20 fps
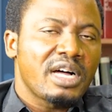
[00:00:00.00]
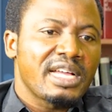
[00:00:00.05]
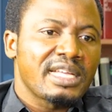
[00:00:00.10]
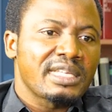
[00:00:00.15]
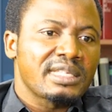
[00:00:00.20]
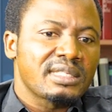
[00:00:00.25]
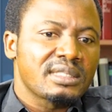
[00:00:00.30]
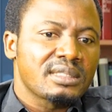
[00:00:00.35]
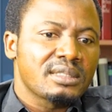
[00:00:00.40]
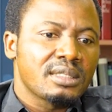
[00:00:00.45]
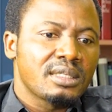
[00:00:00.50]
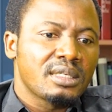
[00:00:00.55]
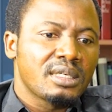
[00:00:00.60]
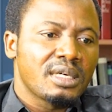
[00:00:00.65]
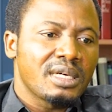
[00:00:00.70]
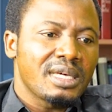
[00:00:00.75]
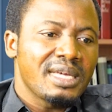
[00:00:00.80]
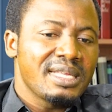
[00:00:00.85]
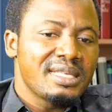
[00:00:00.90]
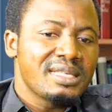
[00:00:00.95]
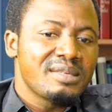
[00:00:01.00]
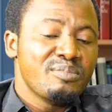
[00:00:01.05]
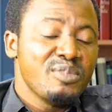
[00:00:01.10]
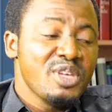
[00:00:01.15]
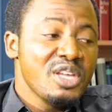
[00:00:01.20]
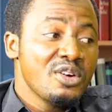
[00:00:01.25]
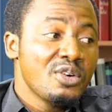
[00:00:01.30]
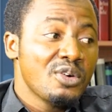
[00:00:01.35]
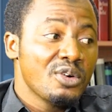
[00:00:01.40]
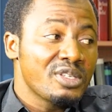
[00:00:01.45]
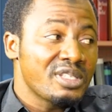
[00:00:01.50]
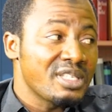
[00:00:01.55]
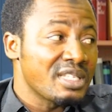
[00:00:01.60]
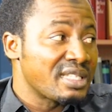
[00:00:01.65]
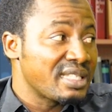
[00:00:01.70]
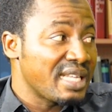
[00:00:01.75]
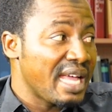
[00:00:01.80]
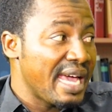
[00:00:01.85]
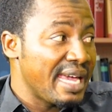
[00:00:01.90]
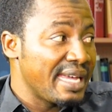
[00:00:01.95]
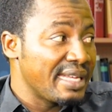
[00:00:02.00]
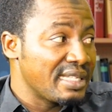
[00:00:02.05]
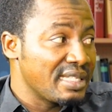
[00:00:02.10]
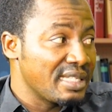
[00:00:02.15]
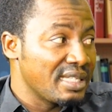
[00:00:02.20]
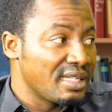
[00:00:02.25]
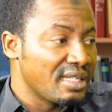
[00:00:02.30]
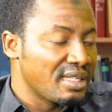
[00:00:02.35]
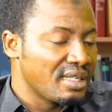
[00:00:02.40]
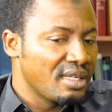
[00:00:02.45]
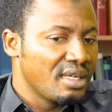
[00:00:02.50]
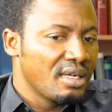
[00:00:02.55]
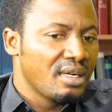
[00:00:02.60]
as it mirrors society,